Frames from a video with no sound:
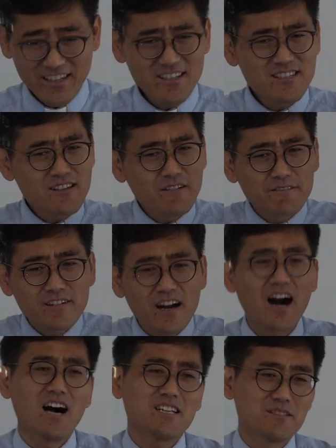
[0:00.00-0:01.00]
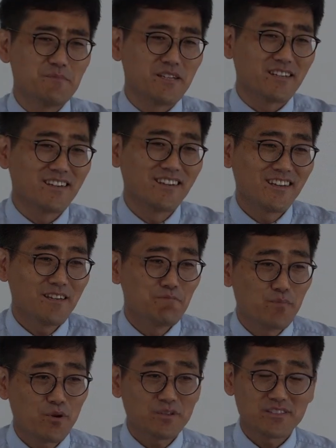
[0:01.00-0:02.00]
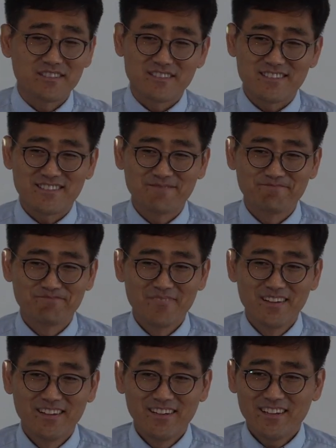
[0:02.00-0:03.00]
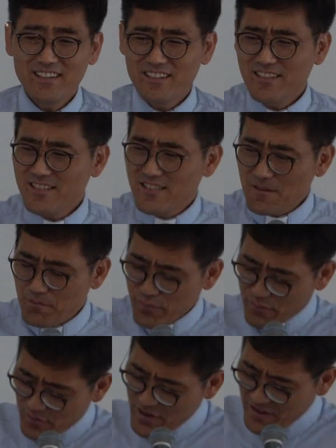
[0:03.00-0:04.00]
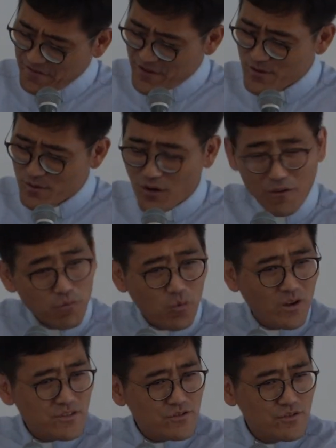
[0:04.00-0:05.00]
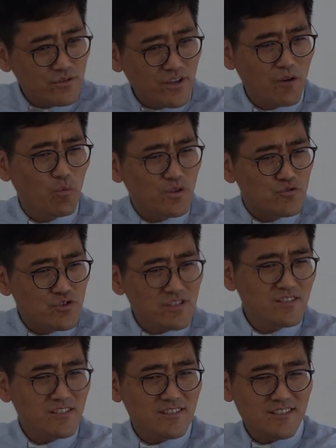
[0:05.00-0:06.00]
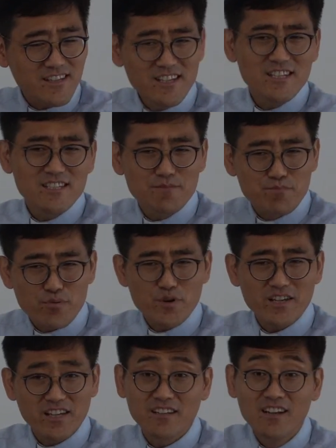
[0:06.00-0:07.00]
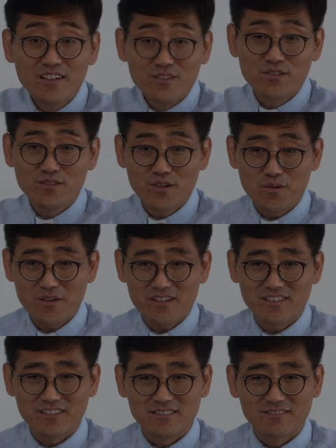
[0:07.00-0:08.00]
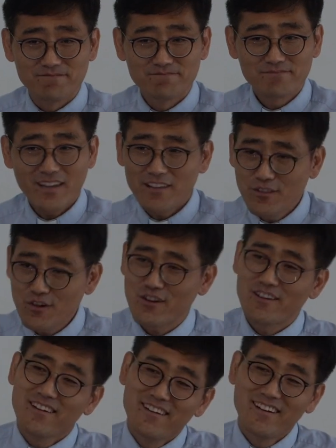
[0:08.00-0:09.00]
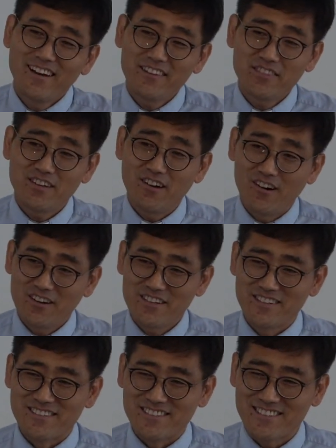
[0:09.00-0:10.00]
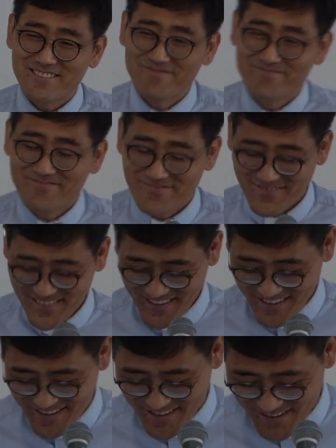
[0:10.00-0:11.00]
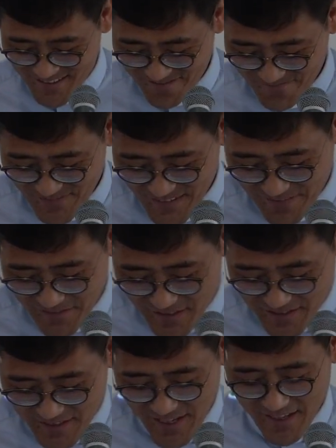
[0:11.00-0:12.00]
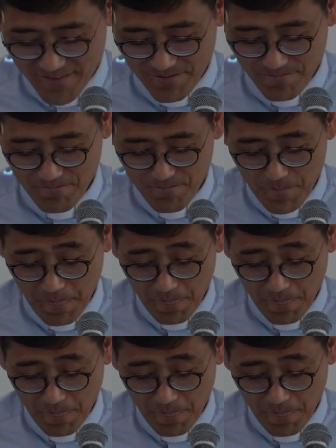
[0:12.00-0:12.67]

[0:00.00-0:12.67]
it is of cosmic importance. It is a preview of what's to come, what Jesus is bringing to the world. And look at the audience here in verse 10.